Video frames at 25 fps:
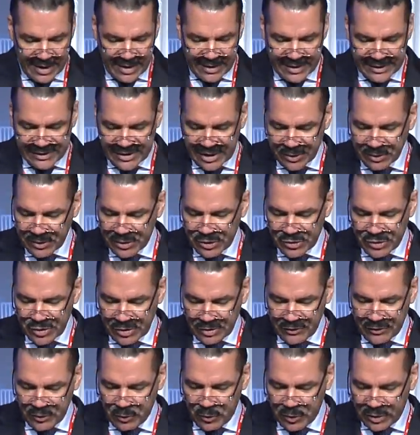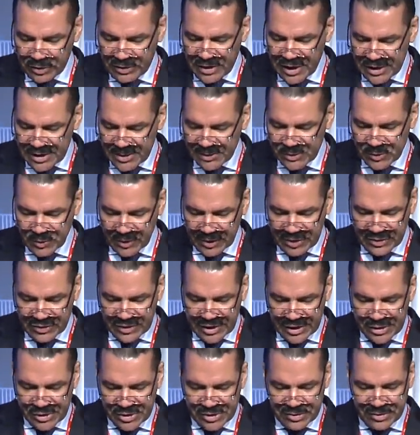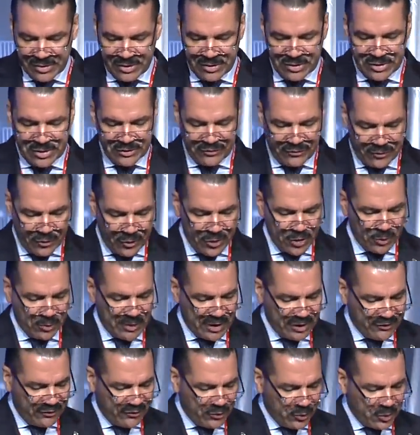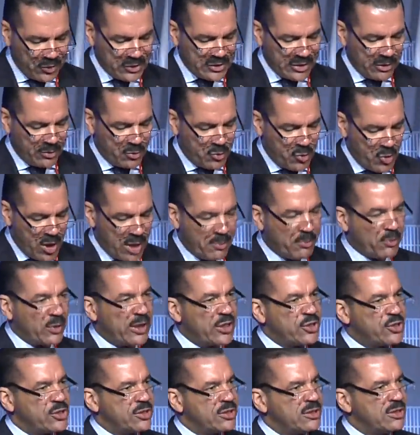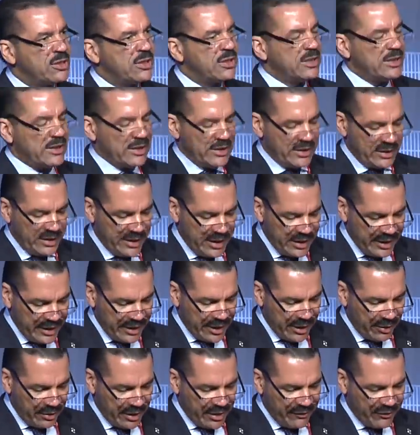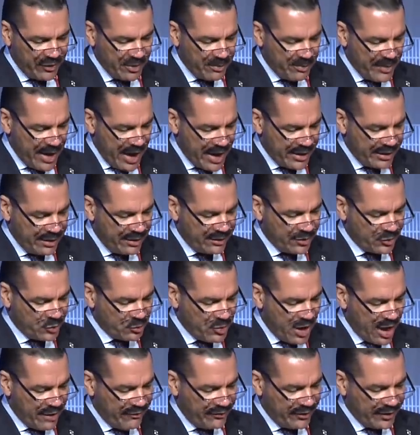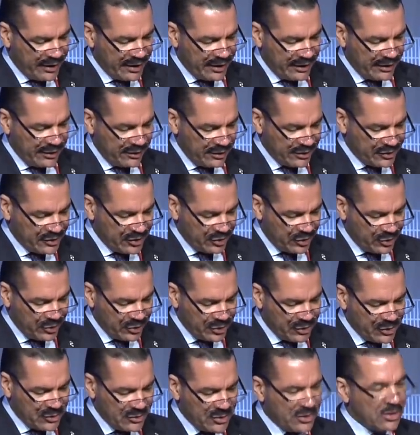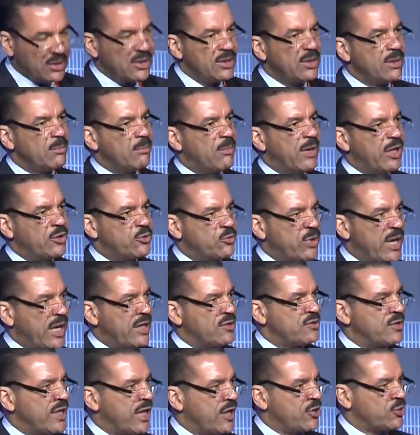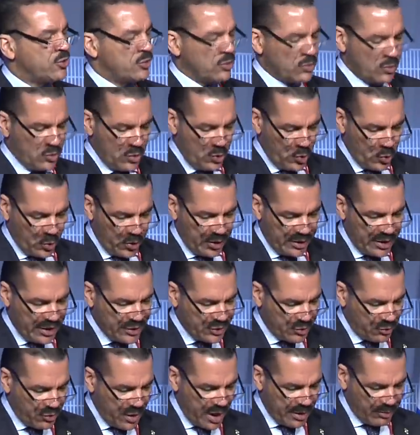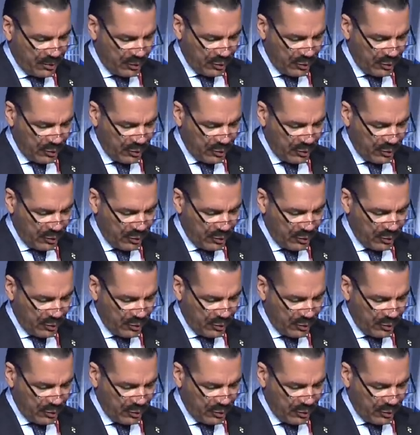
the Secretary General of the World Customs Organization, to further reinforce our cooperation in the area of combating the trafficking in illicit goods by transnational organized crime